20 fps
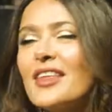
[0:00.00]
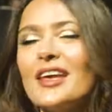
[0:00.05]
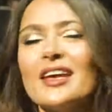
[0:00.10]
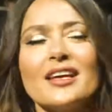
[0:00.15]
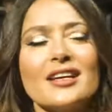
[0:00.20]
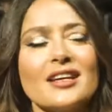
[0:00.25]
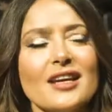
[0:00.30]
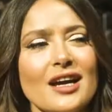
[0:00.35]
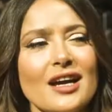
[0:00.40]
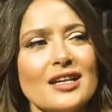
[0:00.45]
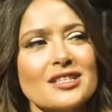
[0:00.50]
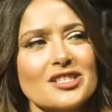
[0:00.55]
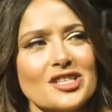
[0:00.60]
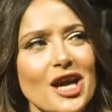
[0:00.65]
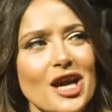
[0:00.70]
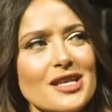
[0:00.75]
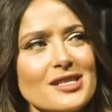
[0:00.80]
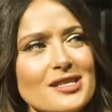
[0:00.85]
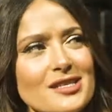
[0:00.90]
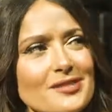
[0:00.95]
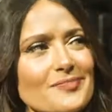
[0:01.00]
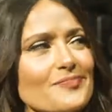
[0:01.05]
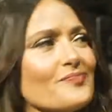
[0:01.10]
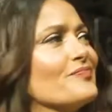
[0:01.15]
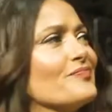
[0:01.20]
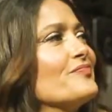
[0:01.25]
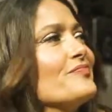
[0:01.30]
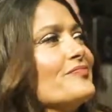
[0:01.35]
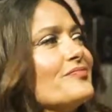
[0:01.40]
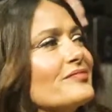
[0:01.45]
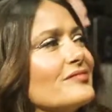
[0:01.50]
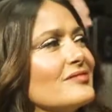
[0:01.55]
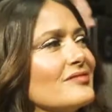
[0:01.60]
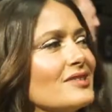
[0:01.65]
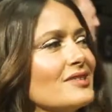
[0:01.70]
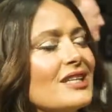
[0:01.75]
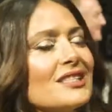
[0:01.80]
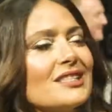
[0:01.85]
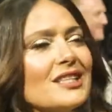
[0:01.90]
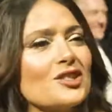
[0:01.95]
think she has,
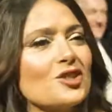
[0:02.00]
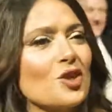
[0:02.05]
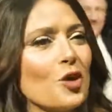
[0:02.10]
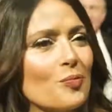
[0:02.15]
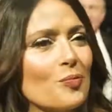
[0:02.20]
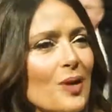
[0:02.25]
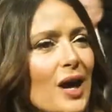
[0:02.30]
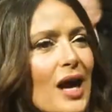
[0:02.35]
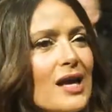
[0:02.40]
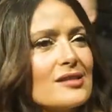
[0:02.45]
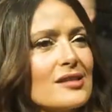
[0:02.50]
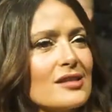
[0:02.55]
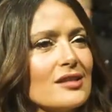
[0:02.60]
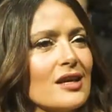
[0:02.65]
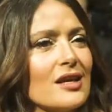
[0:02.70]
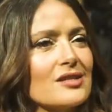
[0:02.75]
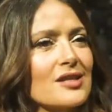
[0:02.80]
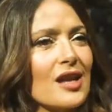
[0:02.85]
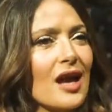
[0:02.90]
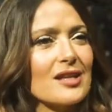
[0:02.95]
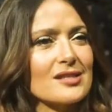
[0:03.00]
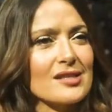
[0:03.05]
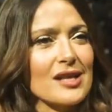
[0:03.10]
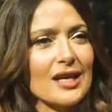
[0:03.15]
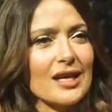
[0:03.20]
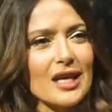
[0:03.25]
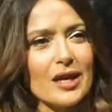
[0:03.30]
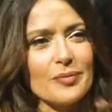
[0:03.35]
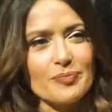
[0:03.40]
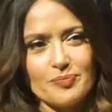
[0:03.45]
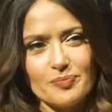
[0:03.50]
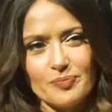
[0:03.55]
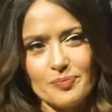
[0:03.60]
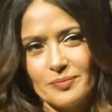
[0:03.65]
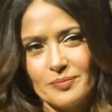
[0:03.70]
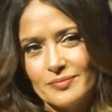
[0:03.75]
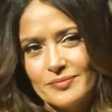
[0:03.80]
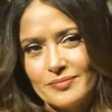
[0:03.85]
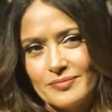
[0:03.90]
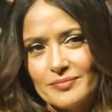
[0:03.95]
there's a surprise in there. She has like a
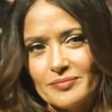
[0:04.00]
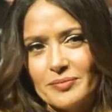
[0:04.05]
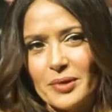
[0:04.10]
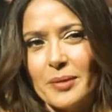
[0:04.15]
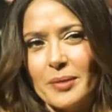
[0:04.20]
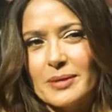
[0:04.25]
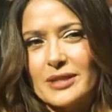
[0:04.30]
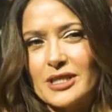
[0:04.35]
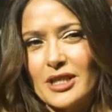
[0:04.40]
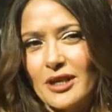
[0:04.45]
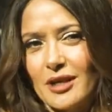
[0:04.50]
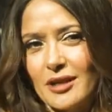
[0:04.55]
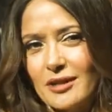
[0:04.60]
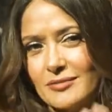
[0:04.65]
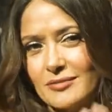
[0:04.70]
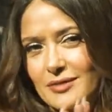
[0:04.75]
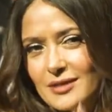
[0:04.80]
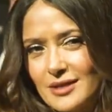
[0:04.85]
pivotal